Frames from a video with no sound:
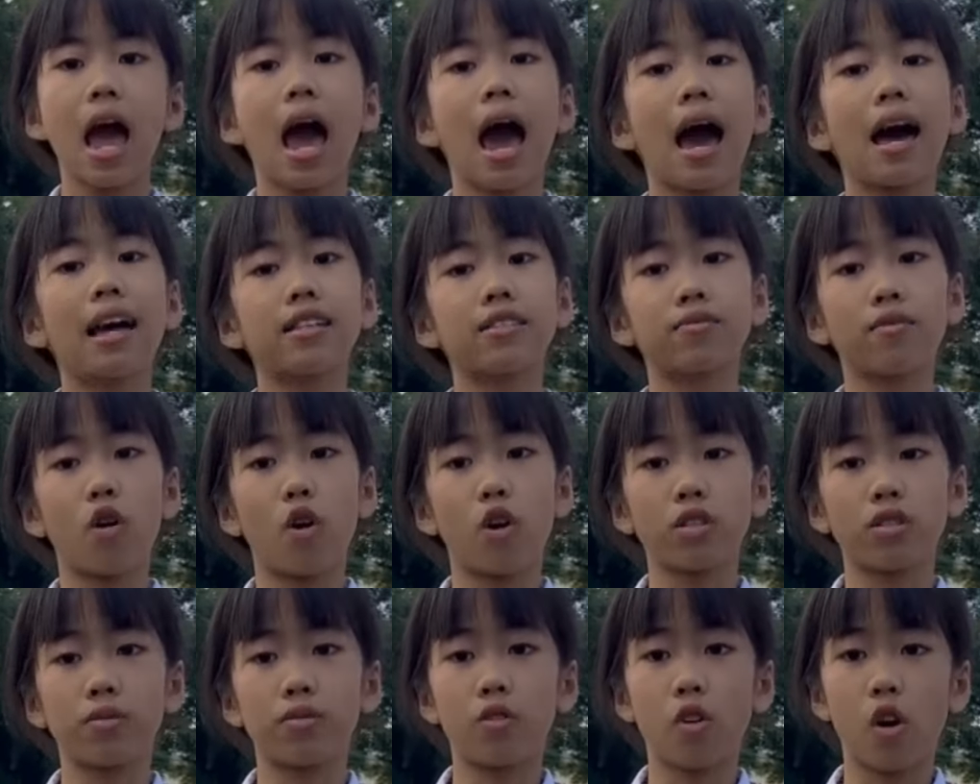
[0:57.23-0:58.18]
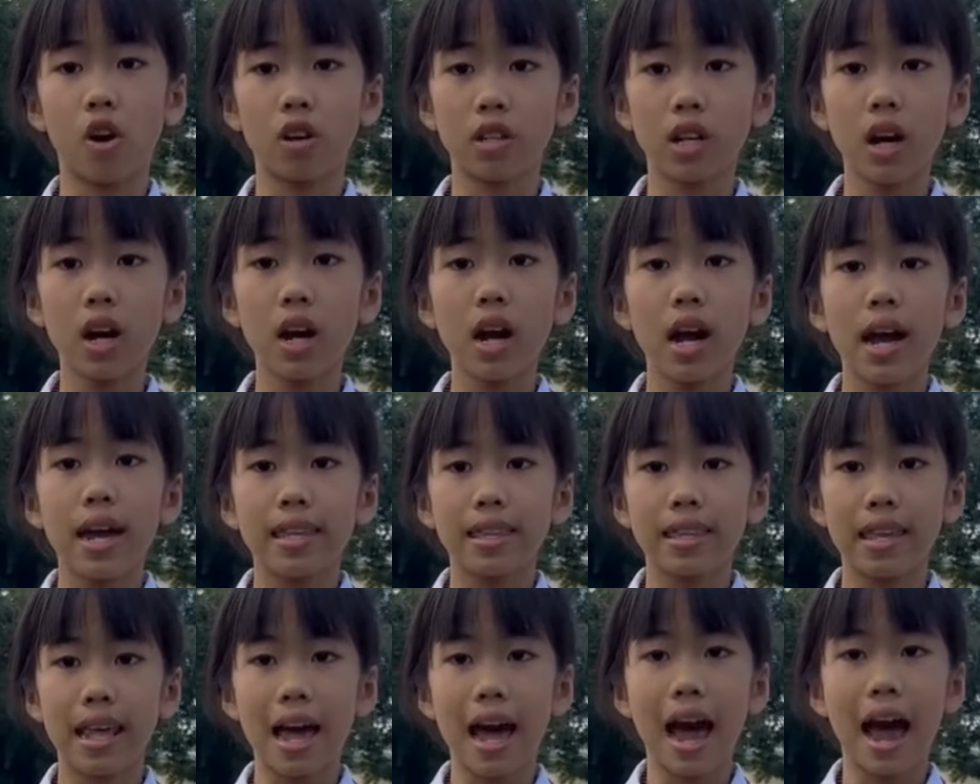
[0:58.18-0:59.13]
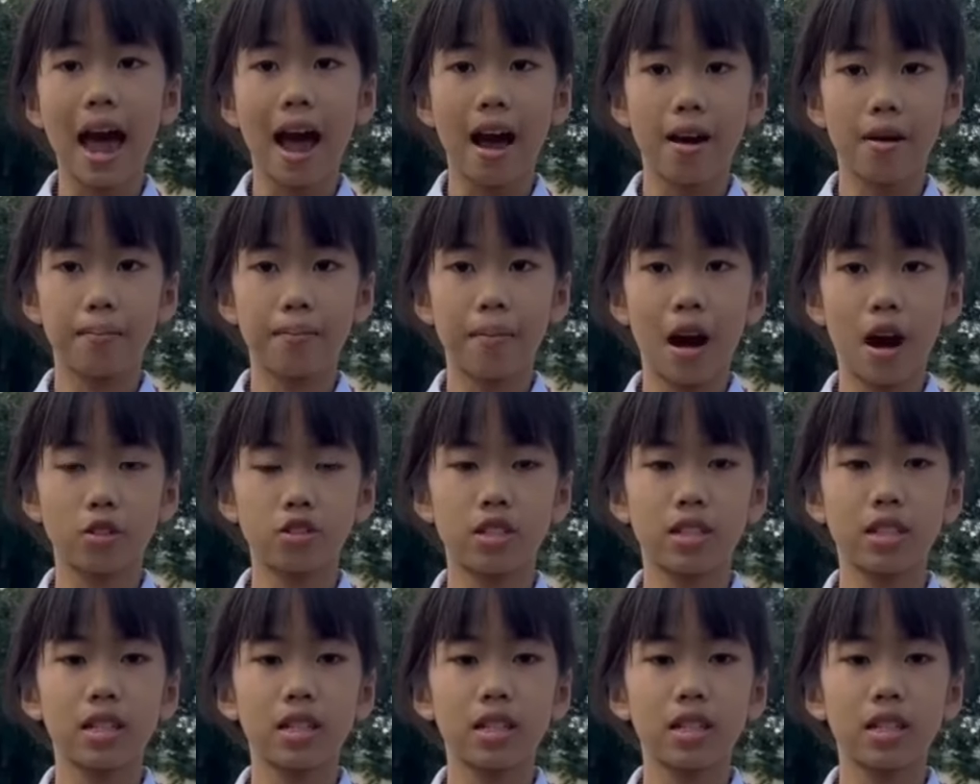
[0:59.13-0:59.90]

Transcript: As for the fauna, there are about